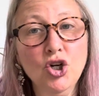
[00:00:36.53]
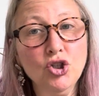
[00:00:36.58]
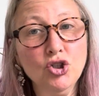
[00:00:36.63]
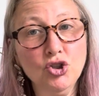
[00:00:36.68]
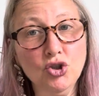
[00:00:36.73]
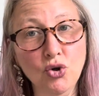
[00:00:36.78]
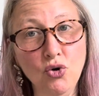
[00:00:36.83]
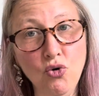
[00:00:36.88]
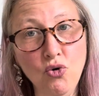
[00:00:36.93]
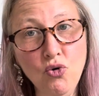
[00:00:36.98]

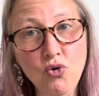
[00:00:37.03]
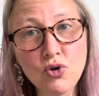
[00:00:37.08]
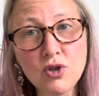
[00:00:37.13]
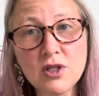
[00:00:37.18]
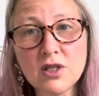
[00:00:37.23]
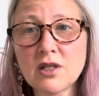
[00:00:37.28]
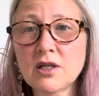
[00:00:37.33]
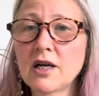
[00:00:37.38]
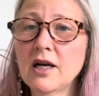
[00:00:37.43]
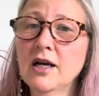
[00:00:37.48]

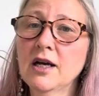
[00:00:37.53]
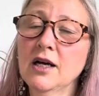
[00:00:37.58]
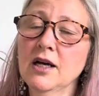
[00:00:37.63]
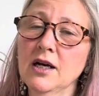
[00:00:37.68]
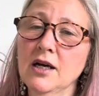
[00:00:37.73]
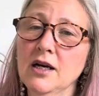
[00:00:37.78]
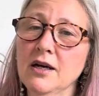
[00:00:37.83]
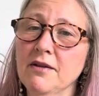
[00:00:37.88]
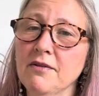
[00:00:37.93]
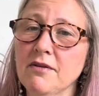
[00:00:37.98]
Doors,
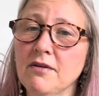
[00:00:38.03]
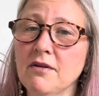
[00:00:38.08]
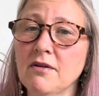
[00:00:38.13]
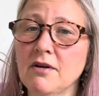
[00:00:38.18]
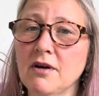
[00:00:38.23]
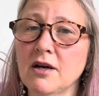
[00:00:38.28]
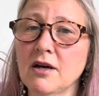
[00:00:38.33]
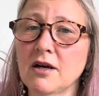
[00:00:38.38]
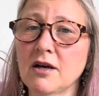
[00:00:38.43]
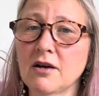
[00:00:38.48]

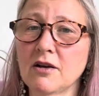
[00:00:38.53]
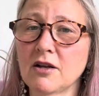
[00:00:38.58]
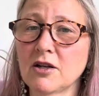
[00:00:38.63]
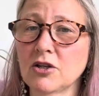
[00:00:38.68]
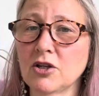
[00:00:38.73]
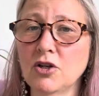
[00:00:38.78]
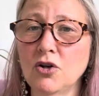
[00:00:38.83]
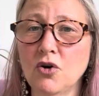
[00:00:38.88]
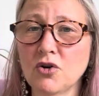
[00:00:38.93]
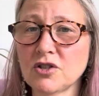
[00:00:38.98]

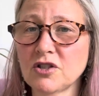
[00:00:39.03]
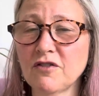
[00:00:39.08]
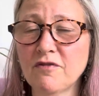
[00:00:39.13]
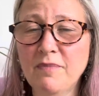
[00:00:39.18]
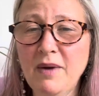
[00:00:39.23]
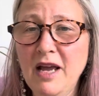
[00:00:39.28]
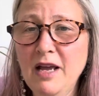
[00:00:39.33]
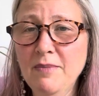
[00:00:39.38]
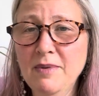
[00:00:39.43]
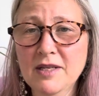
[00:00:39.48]
lots of
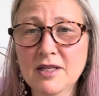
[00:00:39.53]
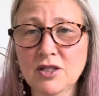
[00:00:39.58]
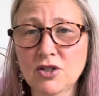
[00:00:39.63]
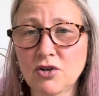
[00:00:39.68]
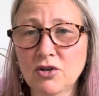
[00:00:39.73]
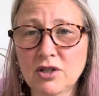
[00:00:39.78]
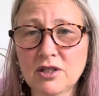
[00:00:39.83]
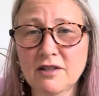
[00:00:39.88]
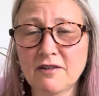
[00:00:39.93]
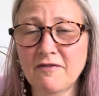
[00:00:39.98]
babies and
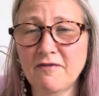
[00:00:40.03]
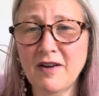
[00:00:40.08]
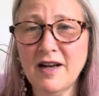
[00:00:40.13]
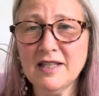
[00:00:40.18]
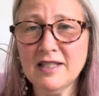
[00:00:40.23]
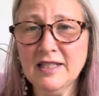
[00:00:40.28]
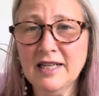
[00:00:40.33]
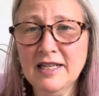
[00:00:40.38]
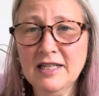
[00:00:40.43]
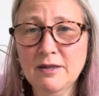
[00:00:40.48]
toddlers are
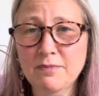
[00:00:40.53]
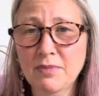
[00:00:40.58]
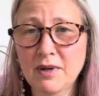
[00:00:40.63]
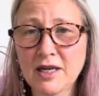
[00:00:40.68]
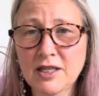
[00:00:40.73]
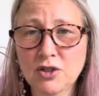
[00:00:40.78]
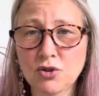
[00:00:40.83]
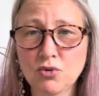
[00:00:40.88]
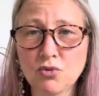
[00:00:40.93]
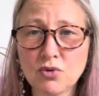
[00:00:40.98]
fascinated by
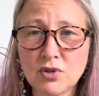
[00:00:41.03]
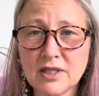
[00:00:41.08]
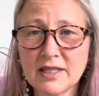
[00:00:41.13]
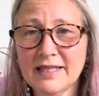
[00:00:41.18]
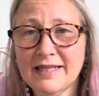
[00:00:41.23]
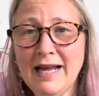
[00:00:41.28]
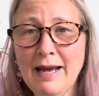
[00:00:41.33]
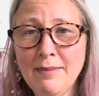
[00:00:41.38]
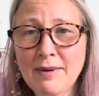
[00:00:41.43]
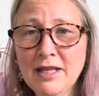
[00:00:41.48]
doors,
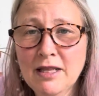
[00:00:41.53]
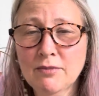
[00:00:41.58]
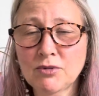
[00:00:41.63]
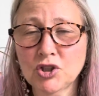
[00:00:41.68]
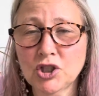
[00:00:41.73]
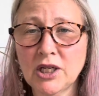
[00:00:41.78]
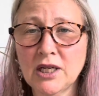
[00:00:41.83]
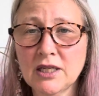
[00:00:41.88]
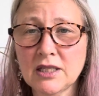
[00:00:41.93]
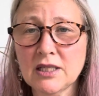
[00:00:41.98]
slamming them
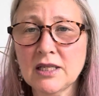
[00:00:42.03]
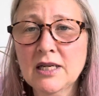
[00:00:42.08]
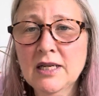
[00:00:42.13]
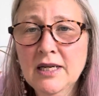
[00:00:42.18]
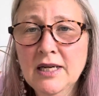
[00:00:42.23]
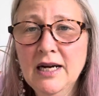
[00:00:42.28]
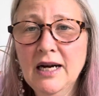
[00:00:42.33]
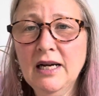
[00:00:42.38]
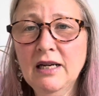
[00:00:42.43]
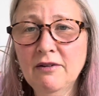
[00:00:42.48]
shut
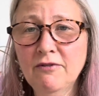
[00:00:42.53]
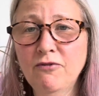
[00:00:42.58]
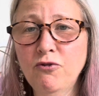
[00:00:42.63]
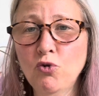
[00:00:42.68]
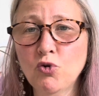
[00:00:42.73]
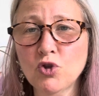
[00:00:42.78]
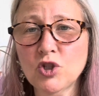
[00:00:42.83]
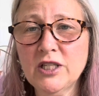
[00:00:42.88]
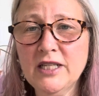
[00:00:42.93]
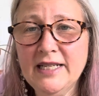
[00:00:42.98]
and
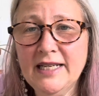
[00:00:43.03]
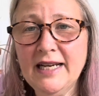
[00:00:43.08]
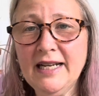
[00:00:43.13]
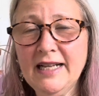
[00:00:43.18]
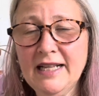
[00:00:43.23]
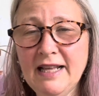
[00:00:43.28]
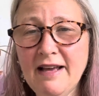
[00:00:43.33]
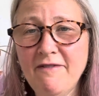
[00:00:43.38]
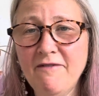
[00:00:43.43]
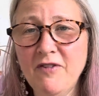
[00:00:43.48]
unfortunately
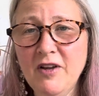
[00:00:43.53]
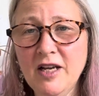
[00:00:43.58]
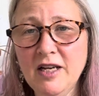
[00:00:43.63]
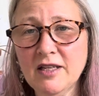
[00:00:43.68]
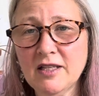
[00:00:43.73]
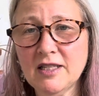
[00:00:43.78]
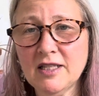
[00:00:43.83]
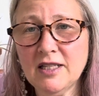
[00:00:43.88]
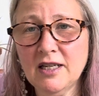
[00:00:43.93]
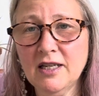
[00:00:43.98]
getting their fingers
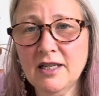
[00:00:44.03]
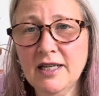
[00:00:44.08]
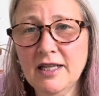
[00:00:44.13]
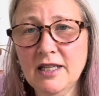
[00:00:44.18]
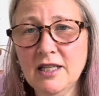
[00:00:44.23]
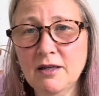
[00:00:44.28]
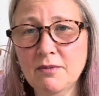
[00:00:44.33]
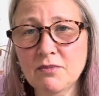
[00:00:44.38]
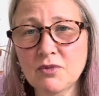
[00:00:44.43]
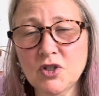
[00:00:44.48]
stuck in
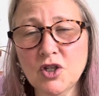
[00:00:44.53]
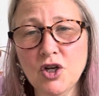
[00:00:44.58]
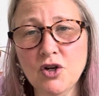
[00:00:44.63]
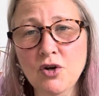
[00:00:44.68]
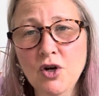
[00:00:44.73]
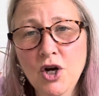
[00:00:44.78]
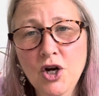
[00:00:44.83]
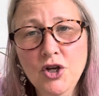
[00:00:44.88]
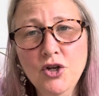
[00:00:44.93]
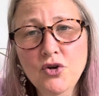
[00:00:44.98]
them. So
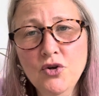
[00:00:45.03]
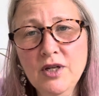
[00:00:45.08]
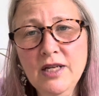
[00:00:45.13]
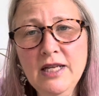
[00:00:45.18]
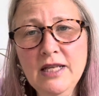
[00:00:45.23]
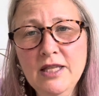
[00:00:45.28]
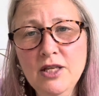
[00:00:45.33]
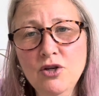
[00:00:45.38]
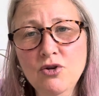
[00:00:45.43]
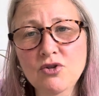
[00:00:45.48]
you can
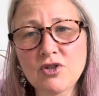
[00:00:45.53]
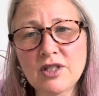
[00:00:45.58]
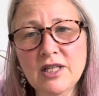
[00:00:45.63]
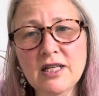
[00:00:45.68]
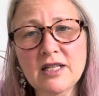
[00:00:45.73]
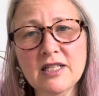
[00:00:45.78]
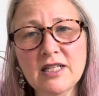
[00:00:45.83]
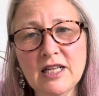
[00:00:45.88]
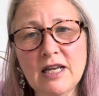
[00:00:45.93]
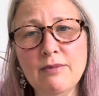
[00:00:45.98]
either use
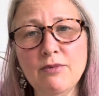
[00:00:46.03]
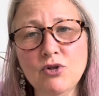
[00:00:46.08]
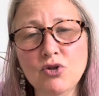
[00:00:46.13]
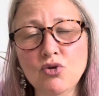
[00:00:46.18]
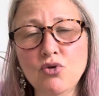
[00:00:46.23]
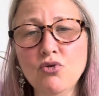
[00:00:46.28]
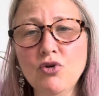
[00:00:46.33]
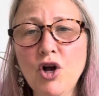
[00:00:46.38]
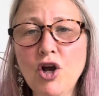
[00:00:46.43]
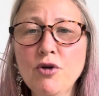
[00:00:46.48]
things to keep the
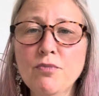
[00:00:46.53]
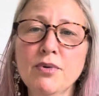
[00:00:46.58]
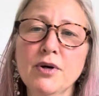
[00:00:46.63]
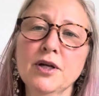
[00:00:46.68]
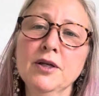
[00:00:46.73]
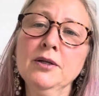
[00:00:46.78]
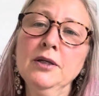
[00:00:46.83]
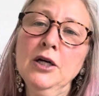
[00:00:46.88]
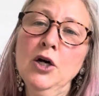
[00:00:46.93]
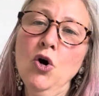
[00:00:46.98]
door
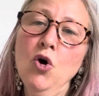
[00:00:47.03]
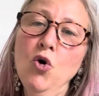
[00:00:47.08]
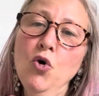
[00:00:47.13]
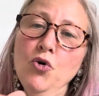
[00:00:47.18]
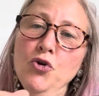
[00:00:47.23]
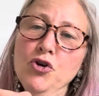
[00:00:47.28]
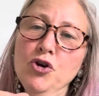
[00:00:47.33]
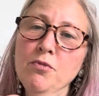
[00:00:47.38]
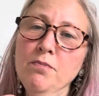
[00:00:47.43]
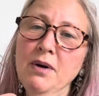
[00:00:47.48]
open, or
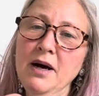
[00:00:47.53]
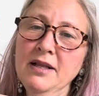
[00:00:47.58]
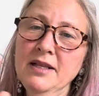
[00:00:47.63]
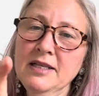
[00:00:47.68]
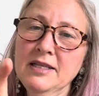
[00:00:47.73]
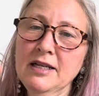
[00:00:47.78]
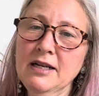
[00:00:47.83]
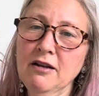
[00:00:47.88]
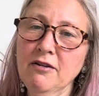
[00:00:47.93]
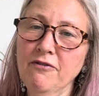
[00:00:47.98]
you can buy
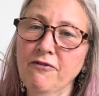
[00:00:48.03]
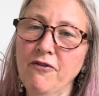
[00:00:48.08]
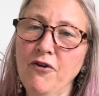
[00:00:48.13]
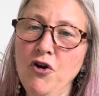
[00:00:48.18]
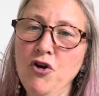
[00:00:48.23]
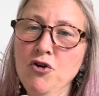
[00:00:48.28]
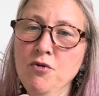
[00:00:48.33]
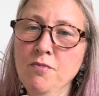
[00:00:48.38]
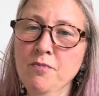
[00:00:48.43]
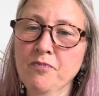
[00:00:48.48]
these little
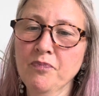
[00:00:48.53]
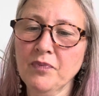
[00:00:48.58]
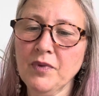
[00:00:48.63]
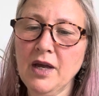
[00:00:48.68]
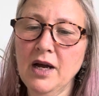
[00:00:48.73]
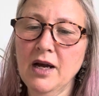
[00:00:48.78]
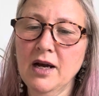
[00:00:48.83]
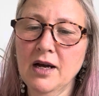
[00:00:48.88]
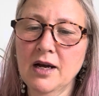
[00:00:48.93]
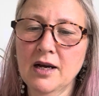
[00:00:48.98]
foam
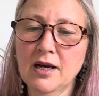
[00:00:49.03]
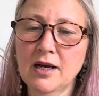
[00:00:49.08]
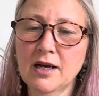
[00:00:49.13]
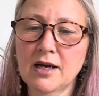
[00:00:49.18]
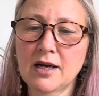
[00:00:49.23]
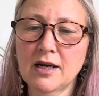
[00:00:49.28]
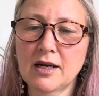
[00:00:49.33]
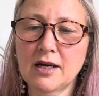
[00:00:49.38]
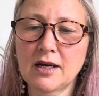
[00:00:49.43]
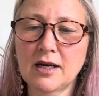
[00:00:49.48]

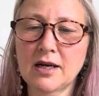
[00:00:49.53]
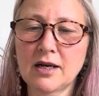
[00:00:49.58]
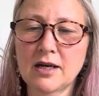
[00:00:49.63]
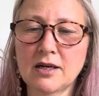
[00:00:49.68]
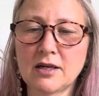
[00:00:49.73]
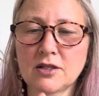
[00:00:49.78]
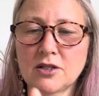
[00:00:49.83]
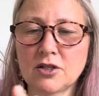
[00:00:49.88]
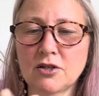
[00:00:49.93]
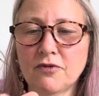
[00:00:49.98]

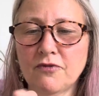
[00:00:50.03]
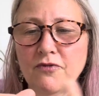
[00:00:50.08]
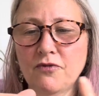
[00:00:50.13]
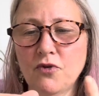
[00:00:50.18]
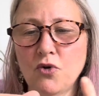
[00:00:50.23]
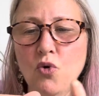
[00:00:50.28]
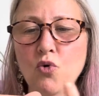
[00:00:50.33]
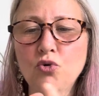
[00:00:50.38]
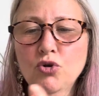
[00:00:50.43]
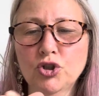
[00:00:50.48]
sort of
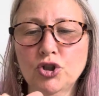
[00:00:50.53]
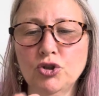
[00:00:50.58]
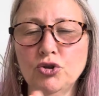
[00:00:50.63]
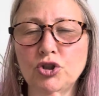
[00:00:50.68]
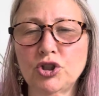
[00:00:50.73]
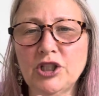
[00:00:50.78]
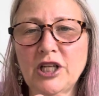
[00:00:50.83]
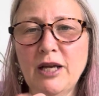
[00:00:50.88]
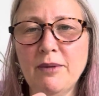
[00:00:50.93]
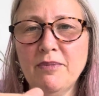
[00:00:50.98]
horseshoe
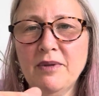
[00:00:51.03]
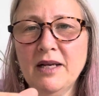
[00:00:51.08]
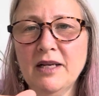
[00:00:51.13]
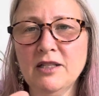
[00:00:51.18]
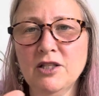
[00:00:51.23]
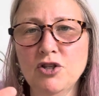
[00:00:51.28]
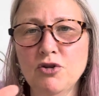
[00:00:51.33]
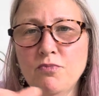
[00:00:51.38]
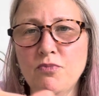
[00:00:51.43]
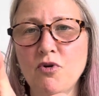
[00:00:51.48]
shaped things
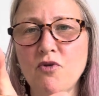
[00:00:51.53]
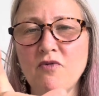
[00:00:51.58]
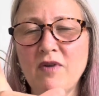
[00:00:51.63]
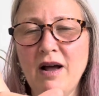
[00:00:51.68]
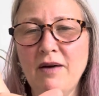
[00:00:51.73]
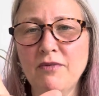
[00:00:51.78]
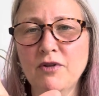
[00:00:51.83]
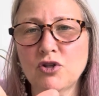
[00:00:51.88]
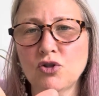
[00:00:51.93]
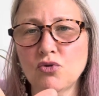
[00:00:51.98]
that you put
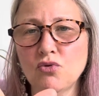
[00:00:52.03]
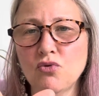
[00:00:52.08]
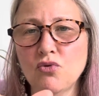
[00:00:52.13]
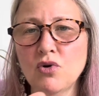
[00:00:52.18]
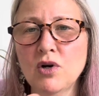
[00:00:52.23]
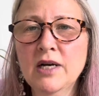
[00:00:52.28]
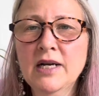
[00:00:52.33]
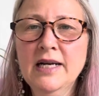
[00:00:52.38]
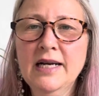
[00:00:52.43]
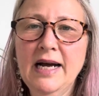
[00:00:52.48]
around the
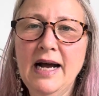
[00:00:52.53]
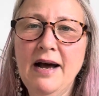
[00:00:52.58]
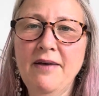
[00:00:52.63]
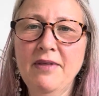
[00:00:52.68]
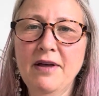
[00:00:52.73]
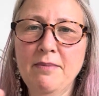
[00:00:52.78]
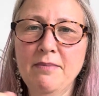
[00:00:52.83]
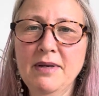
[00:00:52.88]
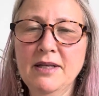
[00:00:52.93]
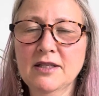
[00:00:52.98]
door, and
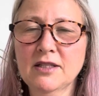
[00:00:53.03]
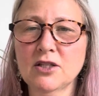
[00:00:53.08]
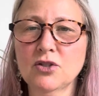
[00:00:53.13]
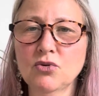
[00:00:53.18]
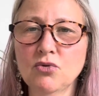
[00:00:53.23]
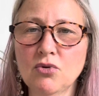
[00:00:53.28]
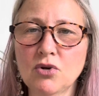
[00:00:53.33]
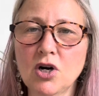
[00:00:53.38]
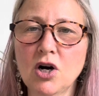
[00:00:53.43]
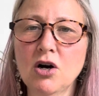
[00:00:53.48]
that means the
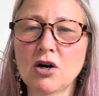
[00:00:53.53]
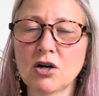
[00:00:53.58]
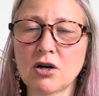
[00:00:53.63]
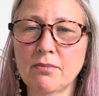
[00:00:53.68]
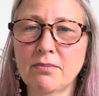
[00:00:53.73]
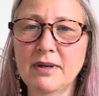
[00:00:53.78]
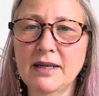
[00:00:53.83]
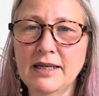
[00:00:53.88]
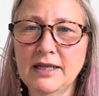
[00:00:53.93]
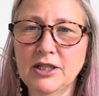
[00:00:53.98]
door can't
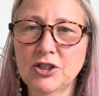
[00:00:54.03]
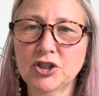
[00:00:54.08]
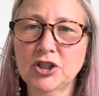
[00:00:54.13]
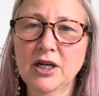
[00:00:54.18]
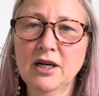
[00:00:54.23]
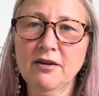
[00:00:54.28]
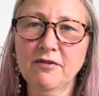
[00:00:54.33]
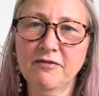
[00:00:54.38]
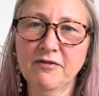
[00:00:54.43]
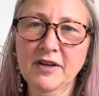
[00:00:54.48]
completely
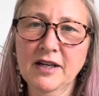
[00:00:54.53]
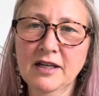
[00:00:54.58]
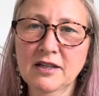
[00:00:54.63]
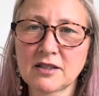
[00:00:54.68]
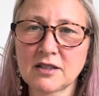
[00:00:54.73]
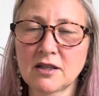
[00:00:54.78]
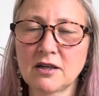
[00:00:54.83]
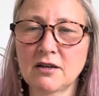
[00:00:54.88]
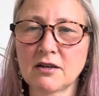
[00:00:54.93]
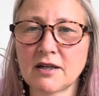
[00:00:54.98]
shut, fingers
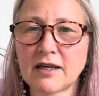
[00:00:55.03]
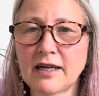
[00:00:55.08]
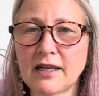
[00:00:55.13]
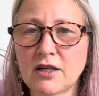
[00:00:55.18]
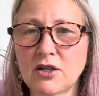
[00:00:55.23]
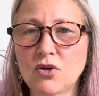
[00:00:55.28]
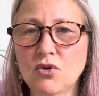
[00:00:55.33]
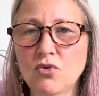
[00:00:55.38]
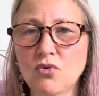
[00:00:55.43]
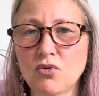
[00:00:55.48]
can't get
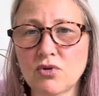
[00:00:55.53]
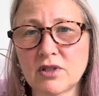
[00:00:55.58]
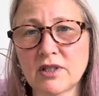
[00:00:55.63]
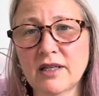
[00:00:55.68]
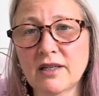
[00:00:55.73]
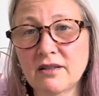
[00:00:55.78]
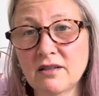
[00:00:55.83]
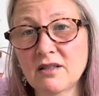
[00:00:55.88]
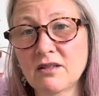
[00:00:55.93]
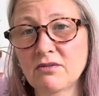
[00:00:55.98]
caught. They
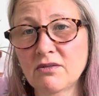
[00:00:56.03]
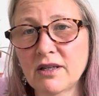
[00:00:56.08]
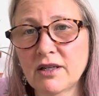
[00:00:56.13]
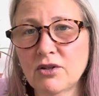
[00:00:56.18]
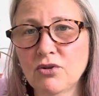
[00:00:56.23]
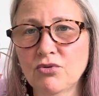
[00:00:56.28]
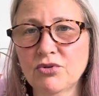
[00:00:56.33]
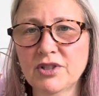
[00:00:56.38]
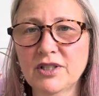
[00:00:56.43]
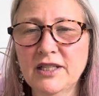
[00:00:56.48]
can still get
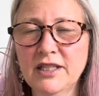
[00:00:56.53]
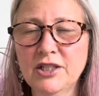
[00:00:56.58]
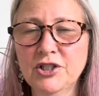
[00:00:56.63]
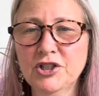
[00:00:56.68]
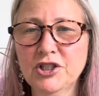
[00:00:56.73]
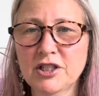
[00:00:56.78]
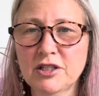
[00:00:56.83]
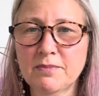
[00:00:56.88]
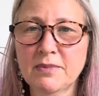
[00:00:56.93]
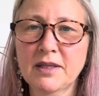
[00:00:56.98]
caught in
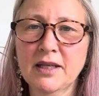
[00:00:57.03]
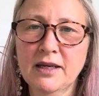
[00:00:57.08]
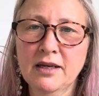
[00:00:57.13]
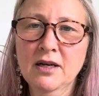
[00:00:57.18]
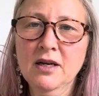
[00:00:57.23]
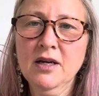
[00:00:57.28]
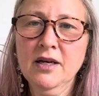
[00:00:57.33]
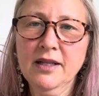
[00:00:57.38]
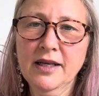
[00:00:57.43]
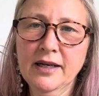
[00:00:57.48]
hinges, but
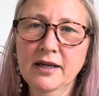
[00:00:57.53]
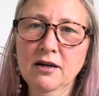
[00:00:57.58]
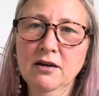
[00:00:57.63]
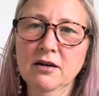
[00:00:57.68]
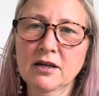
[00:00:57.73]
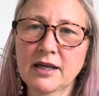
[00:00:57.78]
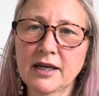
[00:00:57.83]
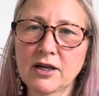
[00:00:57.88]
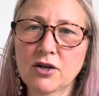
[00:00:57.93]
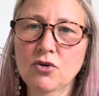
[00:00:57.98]
they
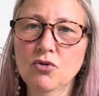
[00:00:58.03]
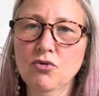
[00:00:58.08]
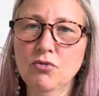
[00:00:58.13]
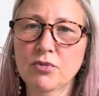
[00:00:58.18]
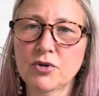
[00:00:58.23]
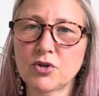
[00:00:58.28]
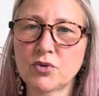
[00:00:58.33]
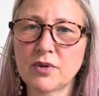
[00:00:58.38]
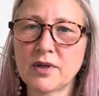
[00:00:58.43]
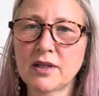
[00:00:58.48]
can't get caught
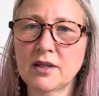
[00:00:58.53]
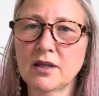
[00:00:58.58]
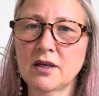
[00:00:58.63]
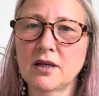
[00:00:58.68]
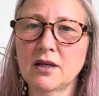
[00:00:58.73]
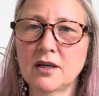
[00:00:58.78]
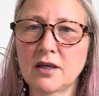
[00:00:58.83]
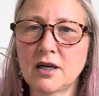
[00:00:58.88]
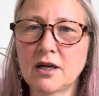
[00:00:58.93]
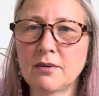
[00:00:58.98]
between
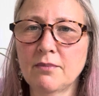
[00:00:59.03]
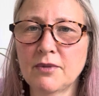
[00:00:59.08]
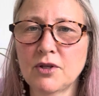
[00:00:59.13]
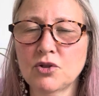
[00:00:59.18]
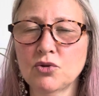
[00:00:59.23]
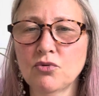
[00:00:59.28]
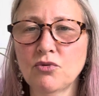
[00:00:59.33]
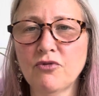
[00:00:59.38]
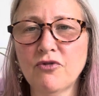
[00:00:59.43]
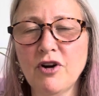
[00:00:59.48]
the
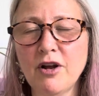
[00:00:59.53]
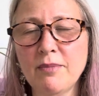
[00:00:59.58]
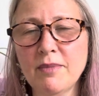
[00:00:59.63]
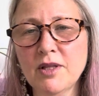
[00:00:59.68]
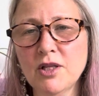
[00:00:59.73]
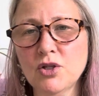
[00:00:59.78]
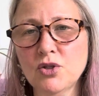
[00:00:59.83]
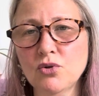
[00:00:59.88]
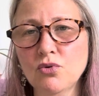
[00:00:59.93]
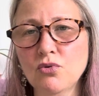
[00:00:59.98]
door frame and
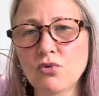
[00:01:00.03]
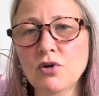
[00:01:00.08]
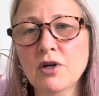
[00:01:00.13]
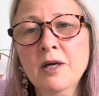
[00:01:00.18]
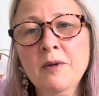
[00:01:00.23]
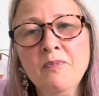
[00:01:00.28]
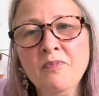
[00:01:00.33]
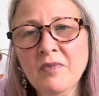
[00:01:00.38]
the door.